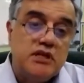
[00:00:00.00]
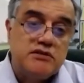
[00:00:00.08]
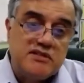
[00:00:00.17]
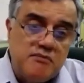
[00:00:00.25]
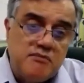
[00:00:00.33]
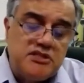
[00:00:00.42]

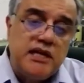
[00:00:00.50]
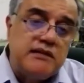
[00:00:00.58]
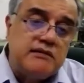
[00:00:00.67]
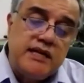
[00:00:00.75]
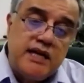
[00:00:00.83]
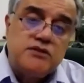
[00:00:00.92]
Some stale
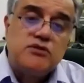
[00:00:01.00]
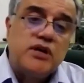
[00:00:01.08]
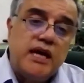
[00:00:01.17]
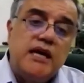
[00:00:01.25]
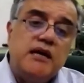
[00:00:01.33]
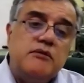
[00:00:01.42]
data is
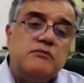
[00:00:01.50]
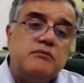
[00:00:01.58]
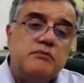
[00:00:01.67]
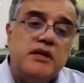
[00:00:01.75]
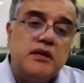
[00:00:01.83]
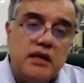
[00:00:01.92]
okay,
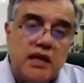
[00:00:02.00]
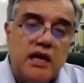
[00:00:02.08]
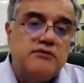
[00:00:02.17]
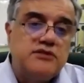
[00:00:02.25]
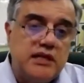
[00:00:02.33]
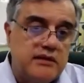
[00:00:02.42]
but a lot
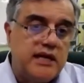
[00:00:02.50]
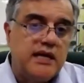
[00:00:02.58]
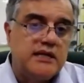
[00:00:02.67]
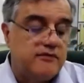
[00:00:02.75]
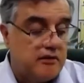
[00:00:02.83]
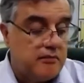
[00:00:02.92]
of stale data
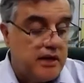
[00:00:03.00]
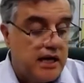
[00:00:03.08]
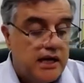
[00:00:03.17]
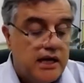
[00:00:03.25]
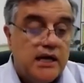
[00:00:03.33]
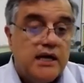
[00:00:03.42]
is very bad.
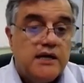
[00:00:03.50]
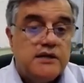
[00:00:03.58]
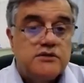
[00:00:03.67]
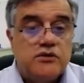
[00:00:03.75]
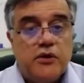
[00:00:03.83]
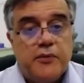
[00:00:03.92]

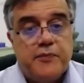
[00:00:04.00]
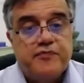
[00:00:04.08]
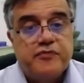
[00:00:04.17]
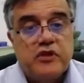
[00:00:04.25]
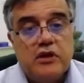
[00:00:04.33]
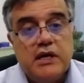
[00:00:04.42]
So
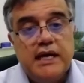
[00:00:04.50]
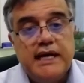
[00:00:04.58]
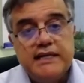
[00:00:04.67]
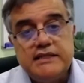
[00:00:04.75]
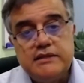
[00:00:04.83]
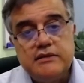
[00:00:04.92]

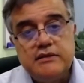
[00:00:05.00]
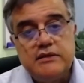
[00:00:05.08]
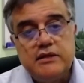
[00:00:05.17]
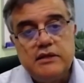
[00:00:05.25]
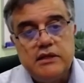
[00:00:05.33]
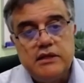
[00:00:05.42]

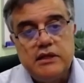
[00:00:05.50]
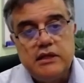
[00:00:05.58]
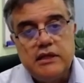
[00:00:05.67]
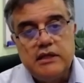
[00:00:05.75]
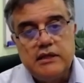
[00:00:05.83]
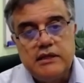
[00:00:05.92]

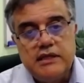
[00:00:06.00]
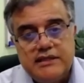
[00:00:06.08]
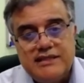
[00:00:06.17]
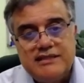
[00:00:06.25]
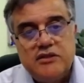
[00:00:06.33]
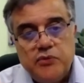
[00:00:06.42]
this
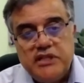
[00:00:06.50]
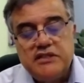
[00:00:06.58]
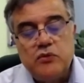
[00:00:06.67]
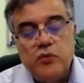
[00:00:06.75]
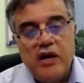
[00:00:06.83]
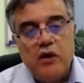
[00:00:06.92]
is the
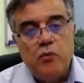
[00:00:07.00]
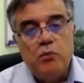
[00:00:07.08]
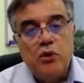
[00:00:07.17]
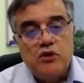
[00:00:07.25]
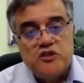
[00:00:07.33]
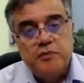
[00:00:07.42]
reason why
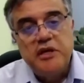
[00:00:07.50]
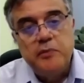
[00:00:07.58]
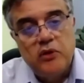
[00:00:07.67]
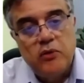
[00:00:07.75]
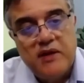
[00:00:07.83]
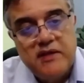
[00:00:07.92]
most
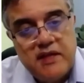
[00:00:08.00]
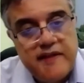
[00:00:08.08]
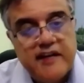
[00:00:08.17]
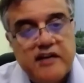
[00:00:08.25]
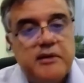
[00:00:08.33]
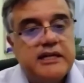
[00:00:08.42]
people, when they
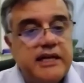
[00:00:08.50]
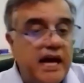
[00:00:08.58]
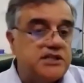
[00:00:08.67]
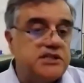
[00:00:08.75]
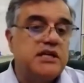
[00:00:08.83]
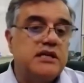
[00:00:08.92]
think about
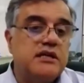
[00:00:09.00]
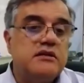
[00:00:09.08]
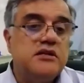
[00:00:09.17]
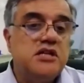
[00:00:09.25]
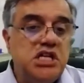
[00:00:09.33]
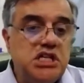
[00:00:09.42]
caching,
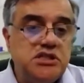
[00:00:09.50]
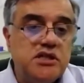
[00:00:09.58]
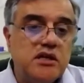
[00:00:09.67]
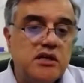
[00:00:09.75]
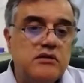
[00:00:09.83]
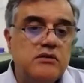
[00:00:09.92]
the
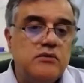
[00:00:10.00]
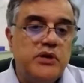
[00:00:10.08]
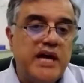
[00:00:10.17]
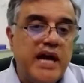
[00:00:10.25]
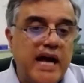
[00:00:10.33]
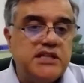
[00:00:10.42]
knee-jerk
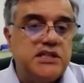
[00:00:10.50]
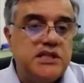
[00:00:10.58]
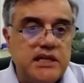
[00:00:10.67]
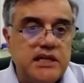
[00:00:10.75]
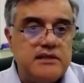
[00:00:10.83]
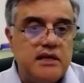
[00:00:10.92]
reaction
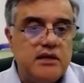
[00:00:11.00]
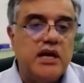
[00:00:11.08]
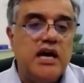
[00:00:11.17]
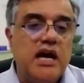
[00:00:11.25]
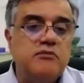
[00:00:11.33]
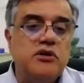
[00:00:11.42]
is that,
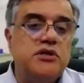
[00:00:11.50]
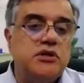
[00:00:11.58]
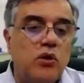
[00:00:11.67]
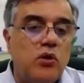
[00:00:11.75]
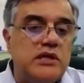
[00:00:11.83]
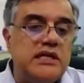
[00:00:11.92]
okay, I'm going
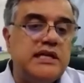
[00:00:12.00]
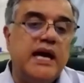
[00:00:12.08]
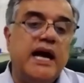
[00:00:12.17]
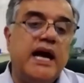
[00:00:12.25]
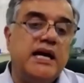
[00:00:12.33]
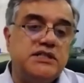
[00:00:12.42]
to only
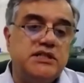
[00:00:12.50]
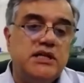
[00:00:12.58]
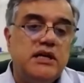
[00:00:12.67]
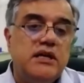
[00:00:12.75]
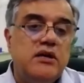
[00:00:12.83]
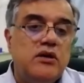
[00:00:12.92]
cache
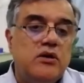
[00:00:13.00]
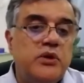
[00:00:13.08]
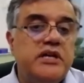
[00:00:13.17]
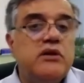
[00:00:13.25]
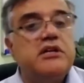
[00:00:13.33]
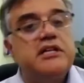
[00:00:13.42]

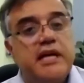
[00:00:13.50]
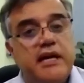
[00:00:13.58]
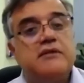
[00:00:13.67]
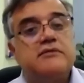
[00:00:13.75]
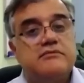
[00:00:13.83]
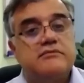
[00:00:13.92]
read-only data.